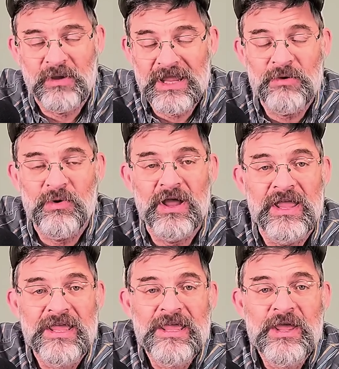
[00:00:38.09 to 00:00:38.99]
But
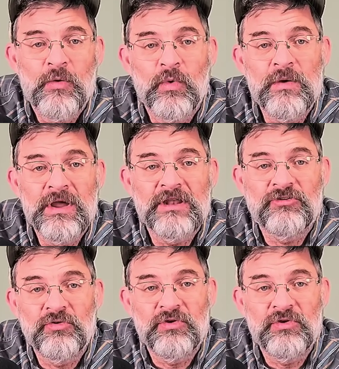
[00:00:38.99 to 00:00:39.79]
anyway, we went to